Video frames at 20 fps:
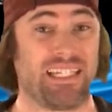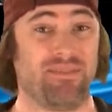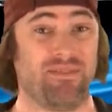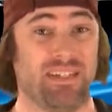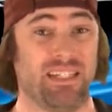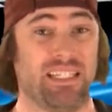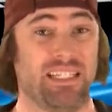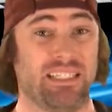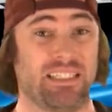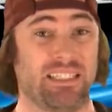
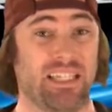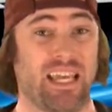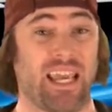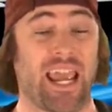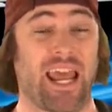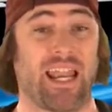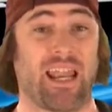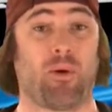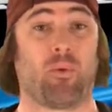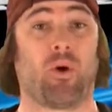DVD set
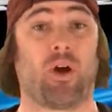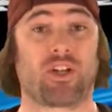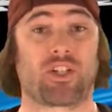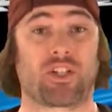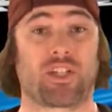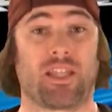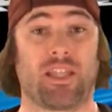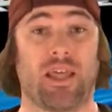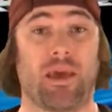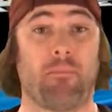and I
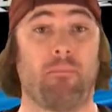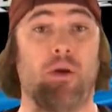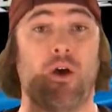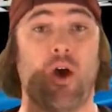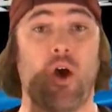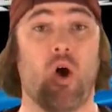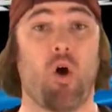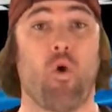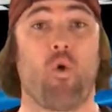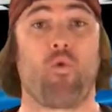watched them
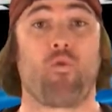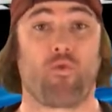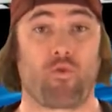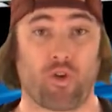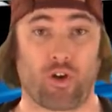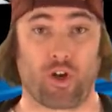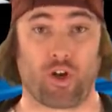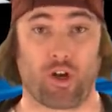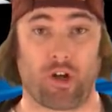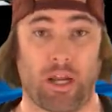
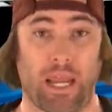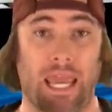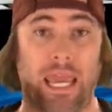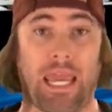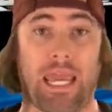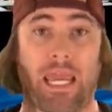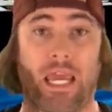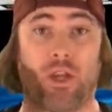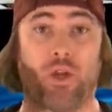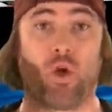over
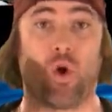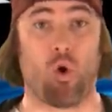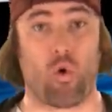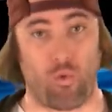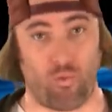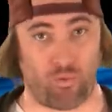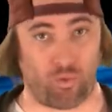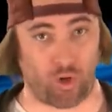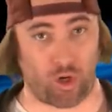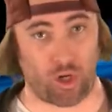and
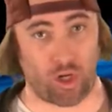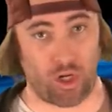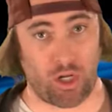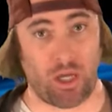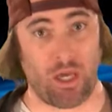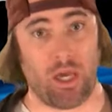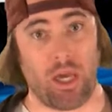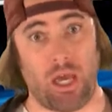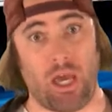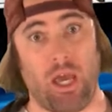over
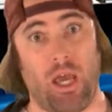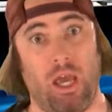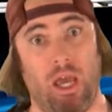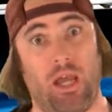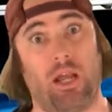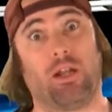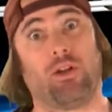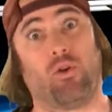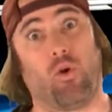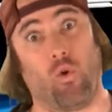
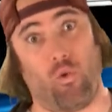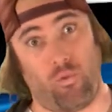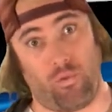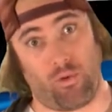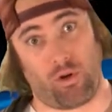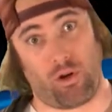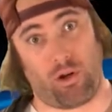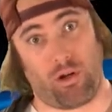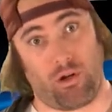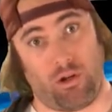and
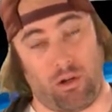over